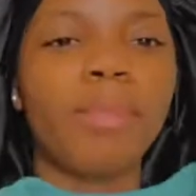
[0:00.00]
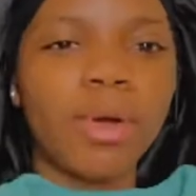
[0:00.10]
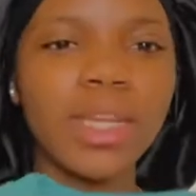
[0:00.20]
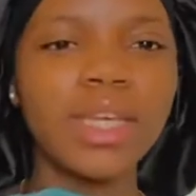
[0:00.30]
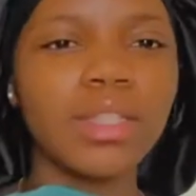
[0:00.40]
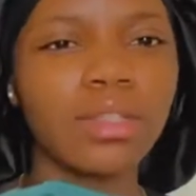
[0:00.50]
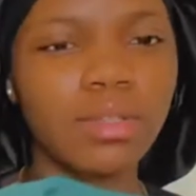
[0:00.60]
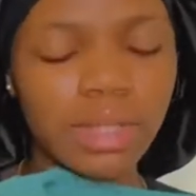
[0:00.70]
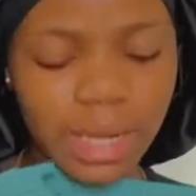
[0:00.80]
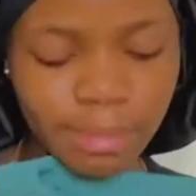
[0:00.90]
body is
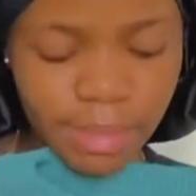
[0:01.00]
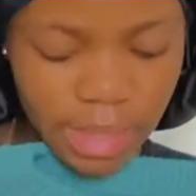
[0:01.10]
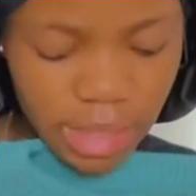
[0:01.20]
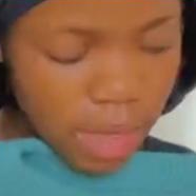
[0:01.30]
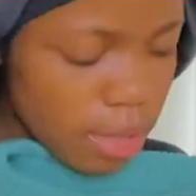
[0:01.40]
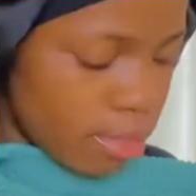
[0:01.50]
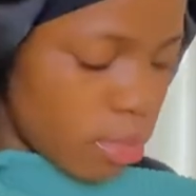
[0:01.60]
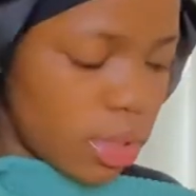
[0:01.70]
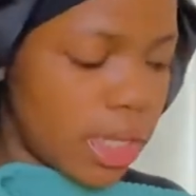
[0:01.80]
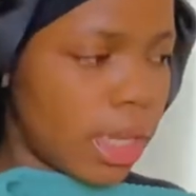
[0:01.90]
not that big,
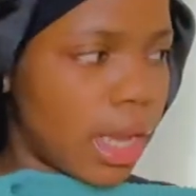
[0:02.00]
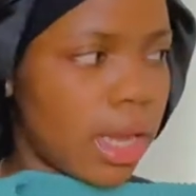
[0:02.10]
but the